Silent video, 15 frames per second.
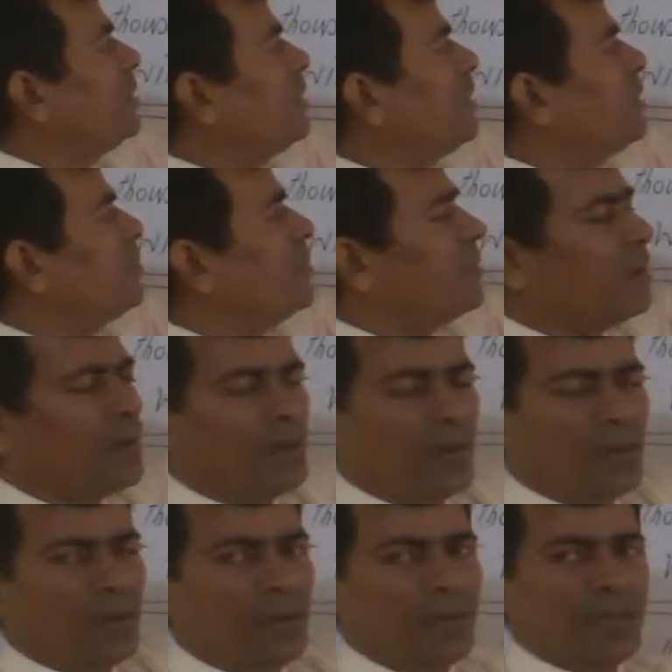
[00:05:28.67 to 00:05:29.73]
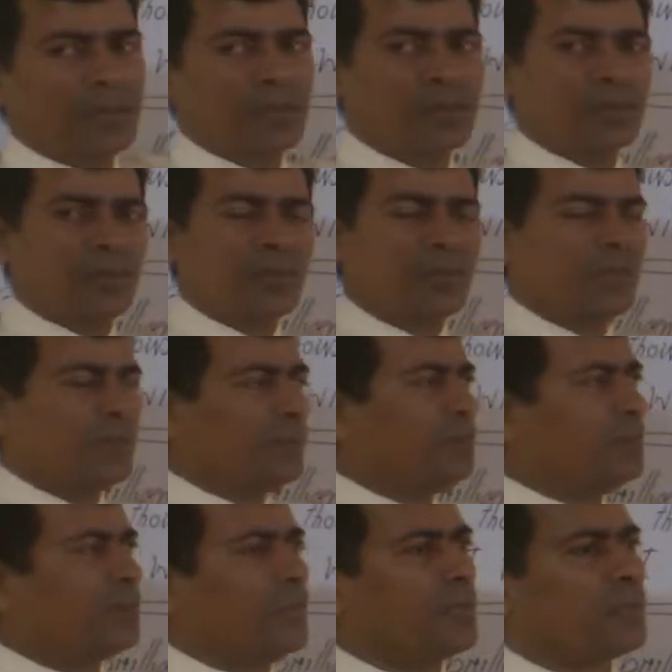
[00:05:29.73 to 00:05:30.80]
as I told
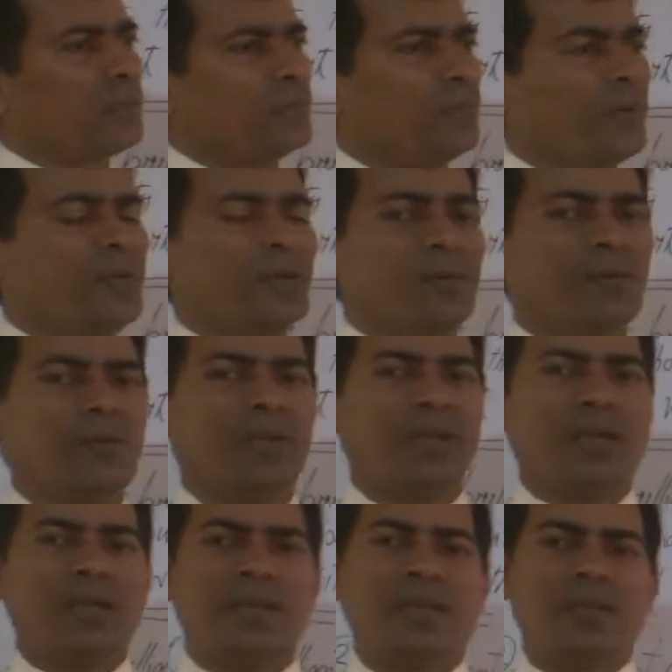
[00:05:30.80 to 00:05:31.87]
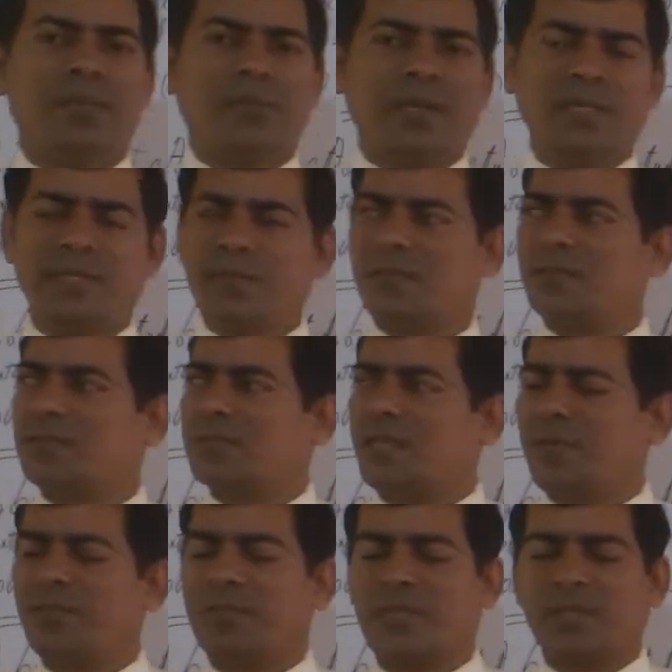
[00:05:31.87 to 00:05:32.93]
you that when I mention
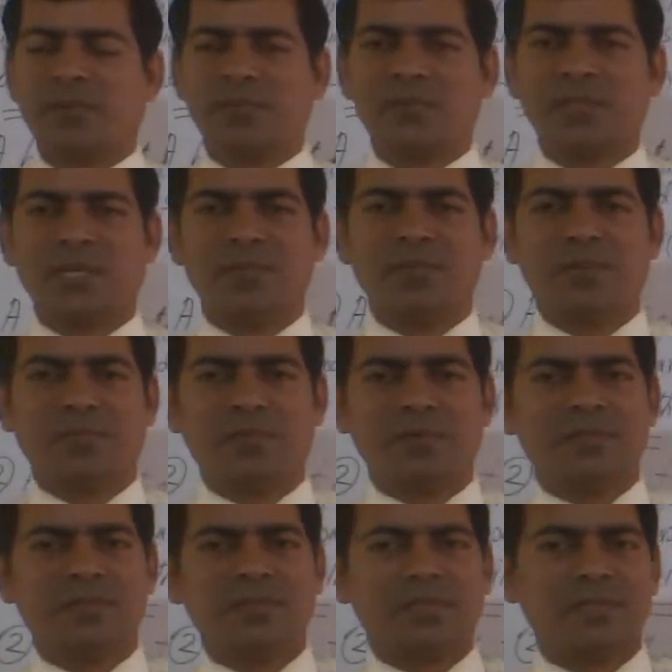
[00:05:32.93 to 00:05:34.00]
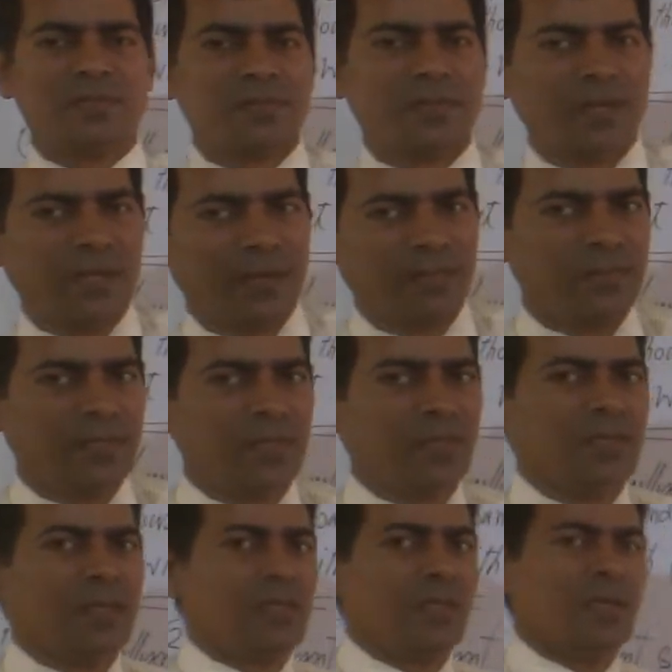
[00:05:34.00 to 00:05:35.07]
something or someone for the second time,
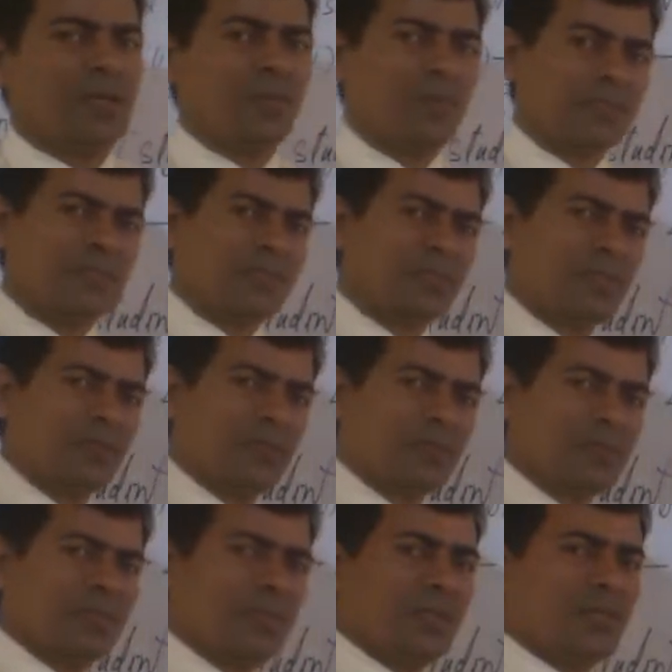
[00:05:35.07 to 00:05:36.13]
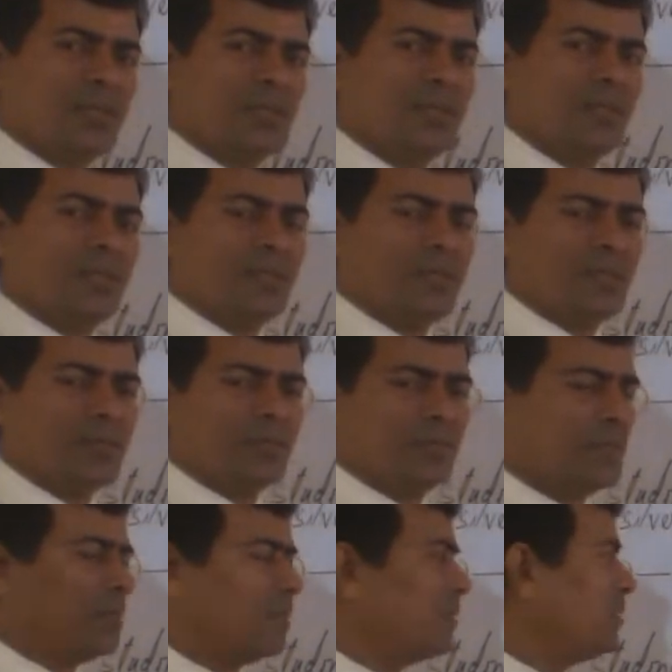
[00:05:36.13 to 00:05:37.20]
I must use
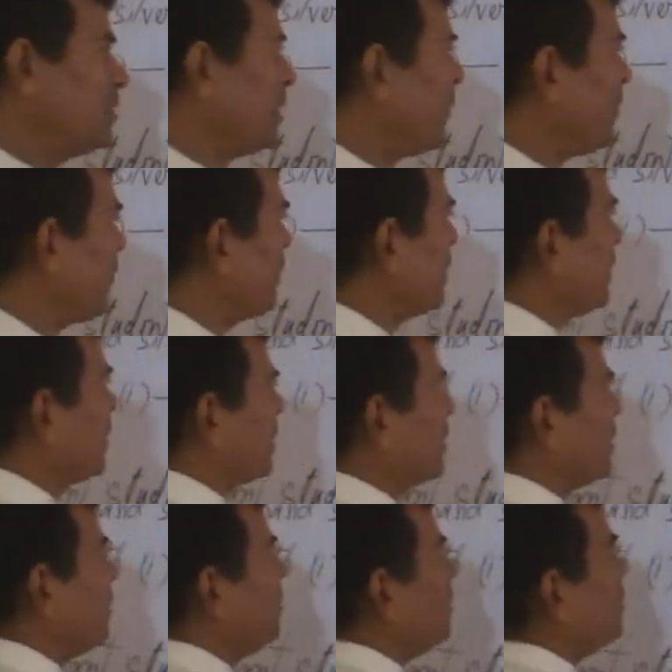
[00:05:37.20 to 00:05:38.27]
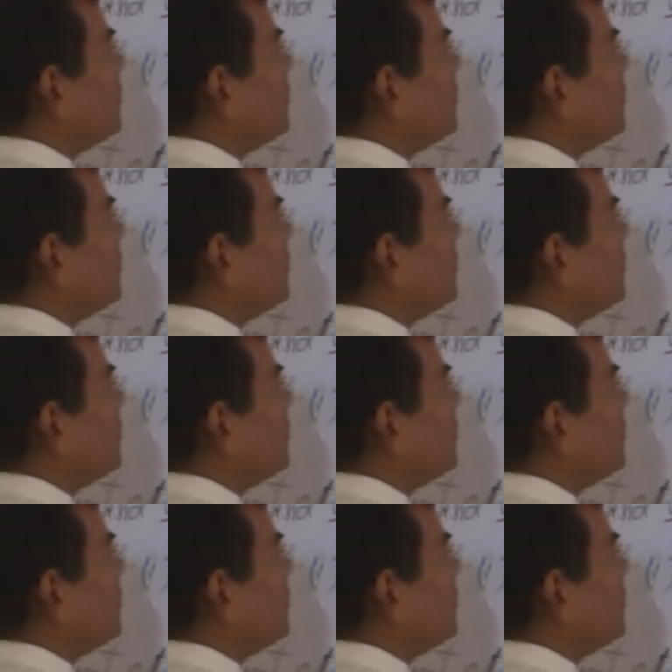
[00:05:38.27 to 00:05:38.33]
definite article.